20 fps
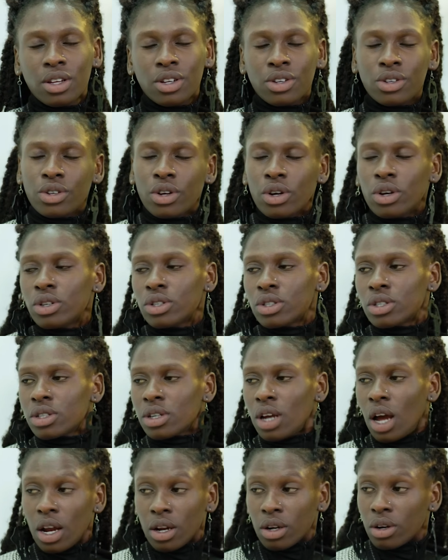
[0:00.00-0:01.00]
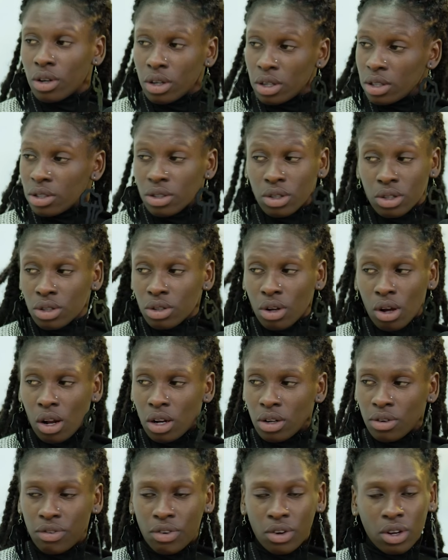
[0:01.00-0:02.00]
not
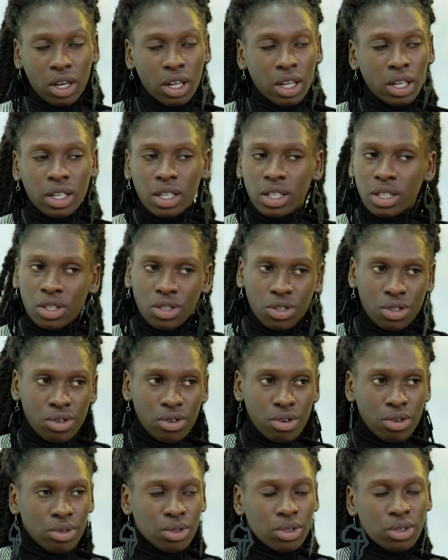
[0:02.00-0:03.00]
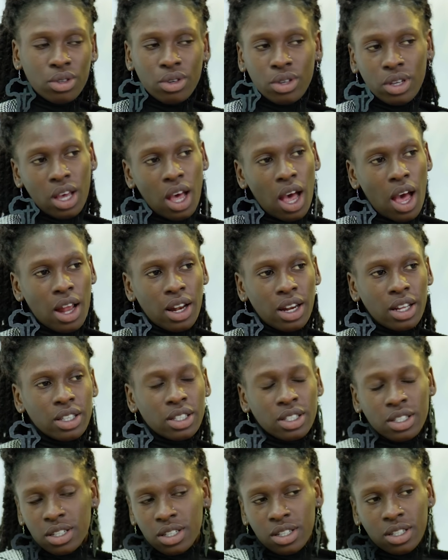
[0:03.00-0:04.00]
called for. Like it's true. So
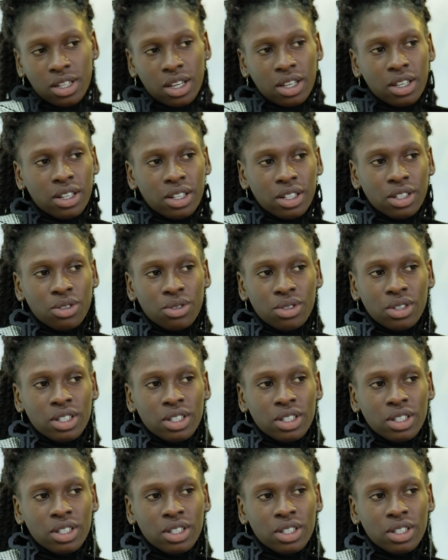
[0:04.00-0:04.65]
let's just agree to